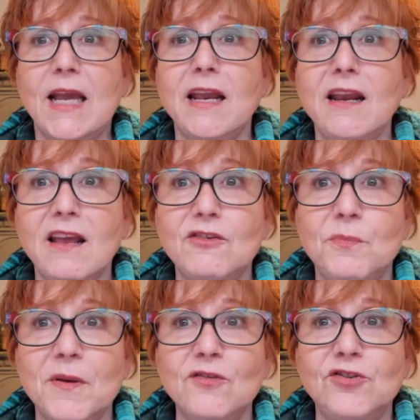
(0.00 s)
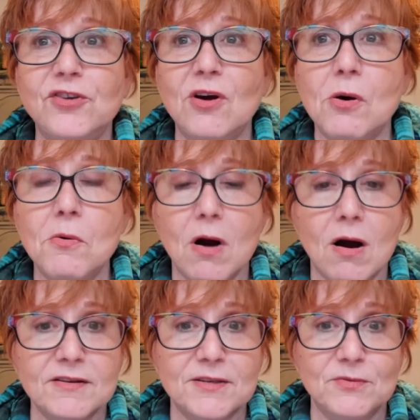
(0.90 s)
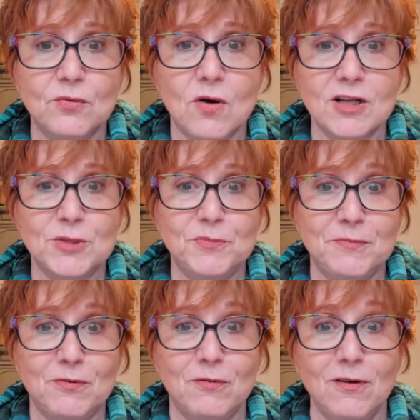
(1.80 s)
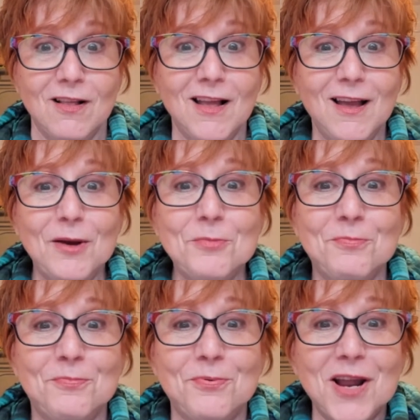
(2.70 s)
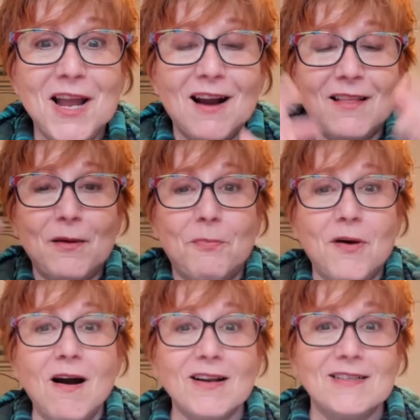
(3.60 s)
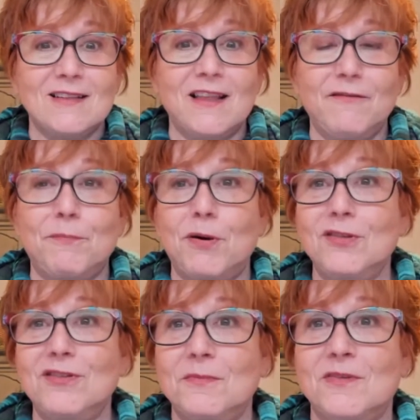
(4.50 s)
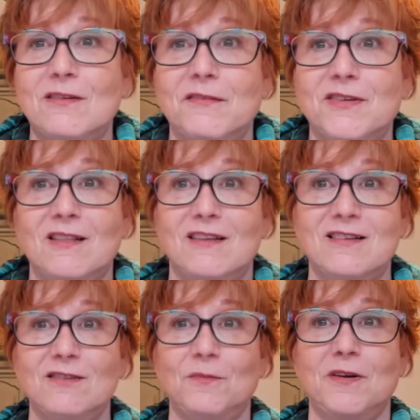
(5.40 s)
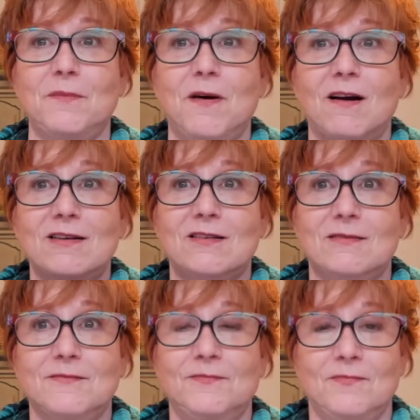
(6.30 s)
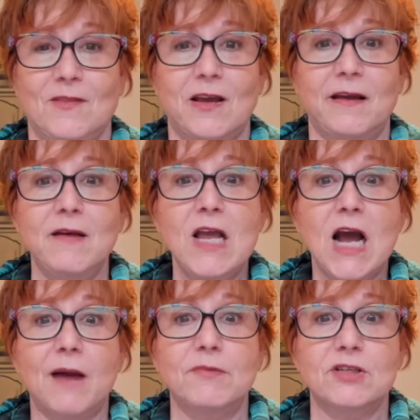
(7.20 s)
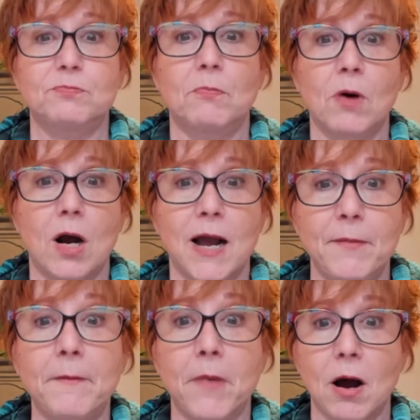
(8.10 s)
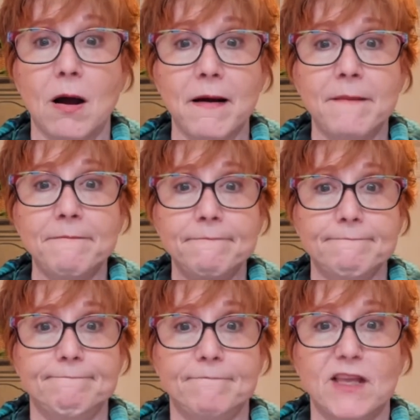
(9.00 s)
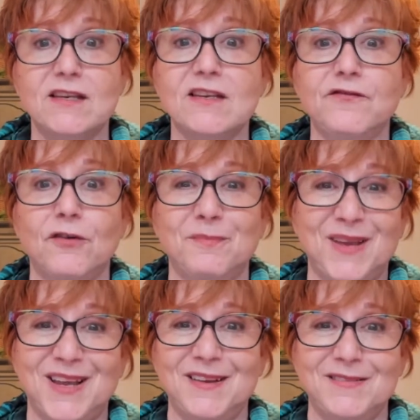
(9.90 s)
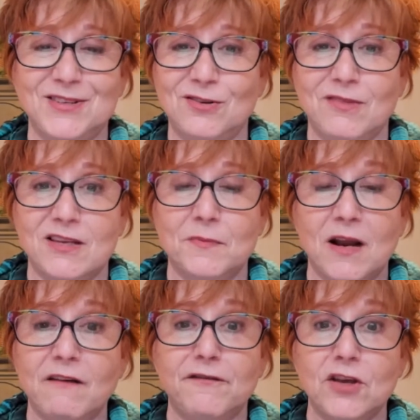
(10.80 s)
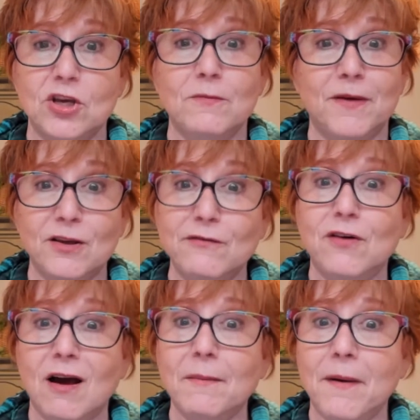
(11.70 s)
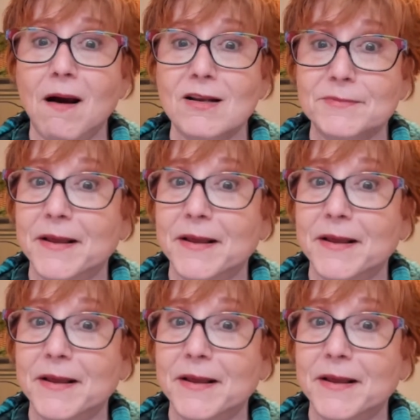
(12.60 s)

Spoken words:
It has been so awesome to watch people break out of the box that they've put themselves in, this little bitty box. Okay, I'm a mom. This is for me, so this might not fit you, but you've got a box.